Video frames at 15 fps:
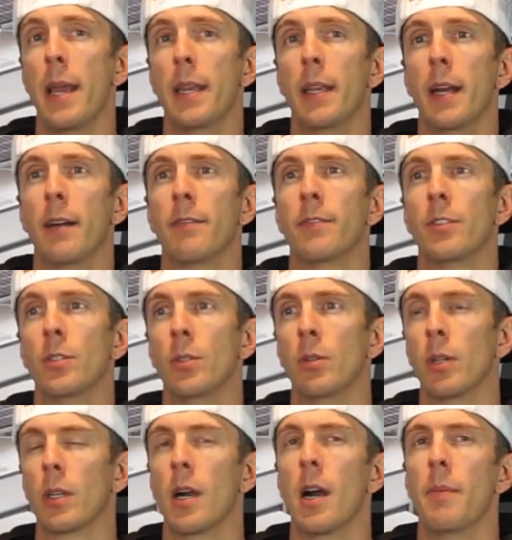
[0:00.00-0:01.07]
enough to
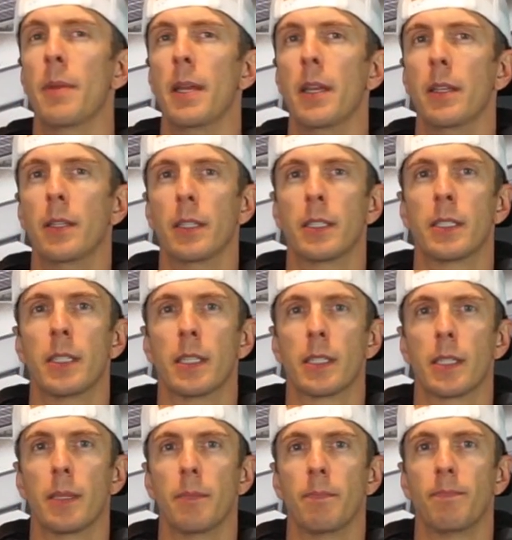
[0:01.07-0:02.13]
accommodate this
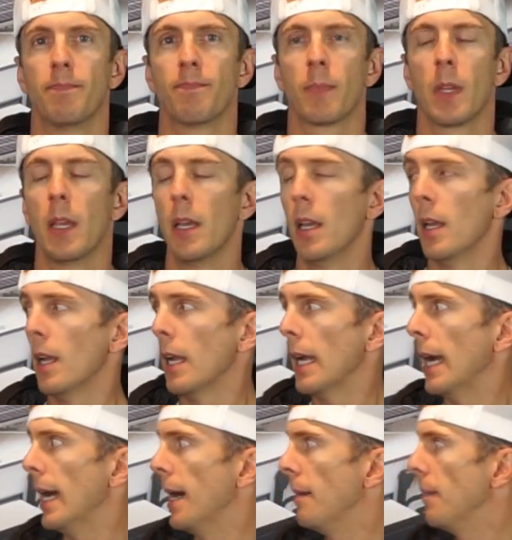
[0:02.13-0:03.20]
system.
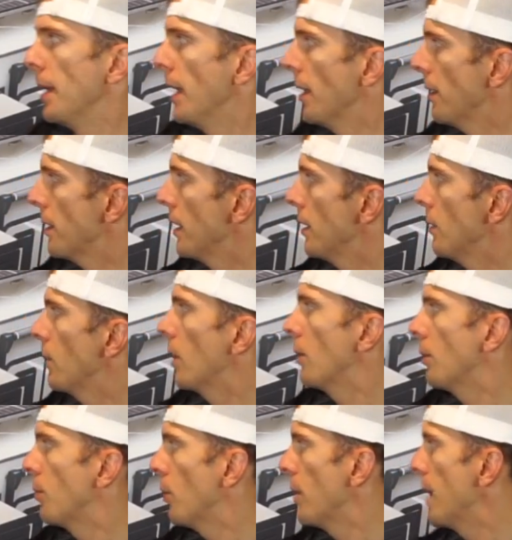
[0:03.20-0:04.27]
Um, another thing I want to point